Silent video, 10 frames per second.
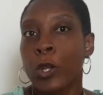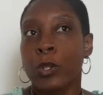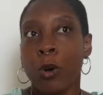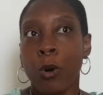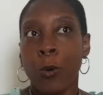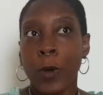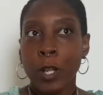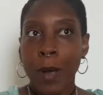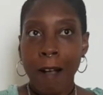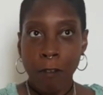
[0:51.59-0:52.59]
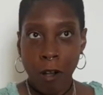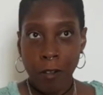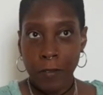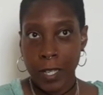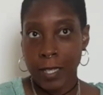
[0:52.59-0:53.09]
So when you have
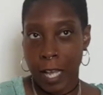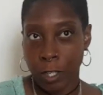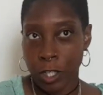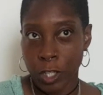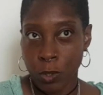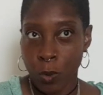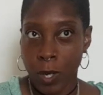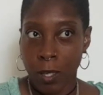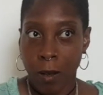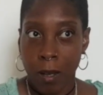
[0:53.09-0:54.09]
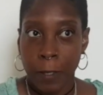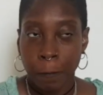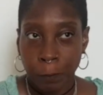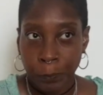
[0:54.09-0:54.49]
all these energies going on,